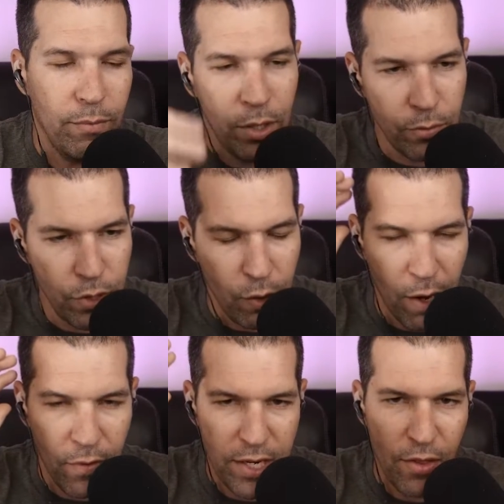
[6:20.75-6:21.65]
YouTube,
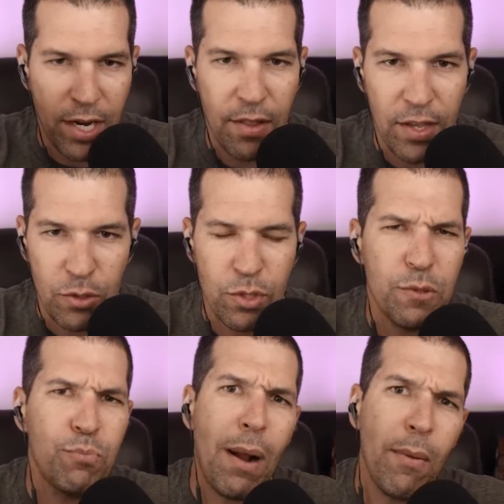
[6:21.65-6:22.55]
all these other kind of things, which
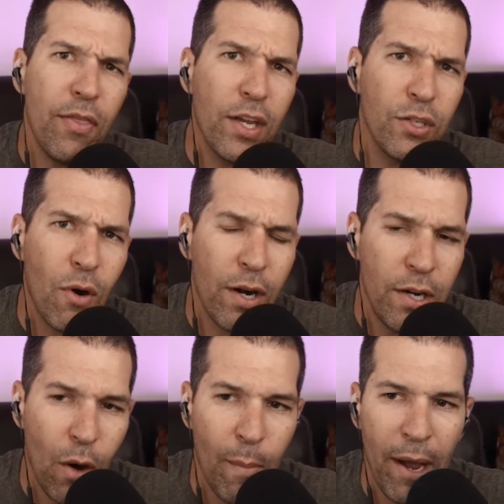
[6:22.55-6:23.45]
is probably things you already
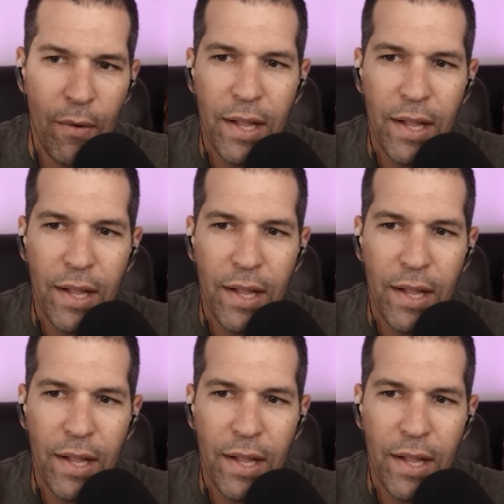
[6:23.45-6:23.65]
know about.